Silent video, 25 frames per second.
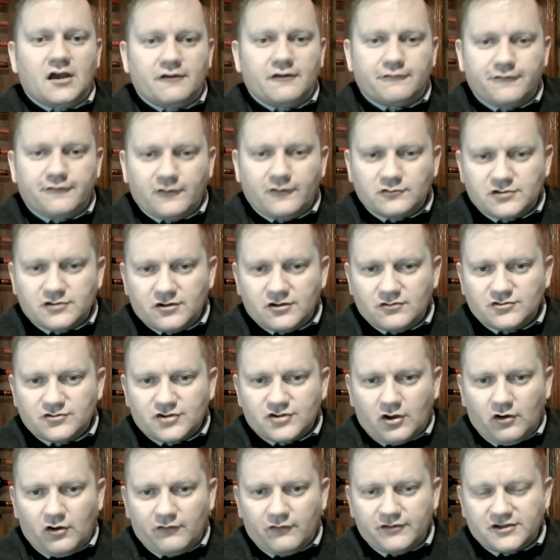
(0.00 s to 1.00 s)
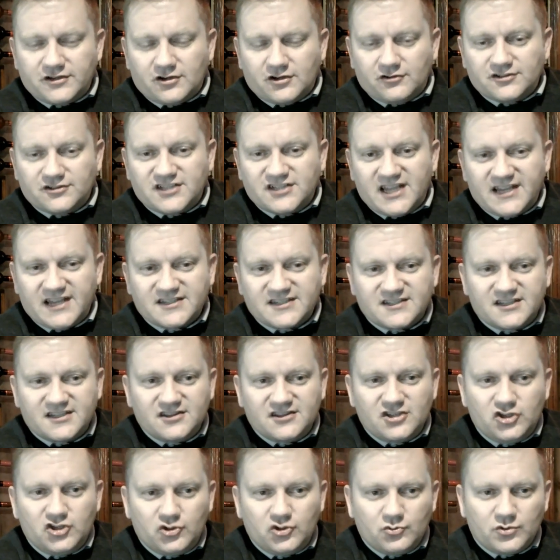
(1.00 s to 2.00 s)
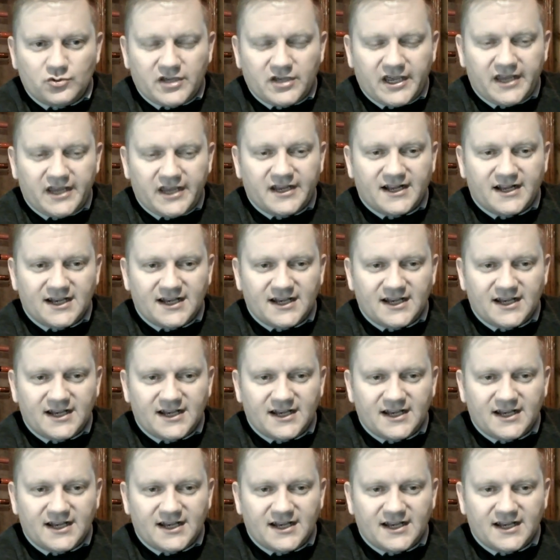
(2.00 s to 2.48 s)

Photos of it on test in the UK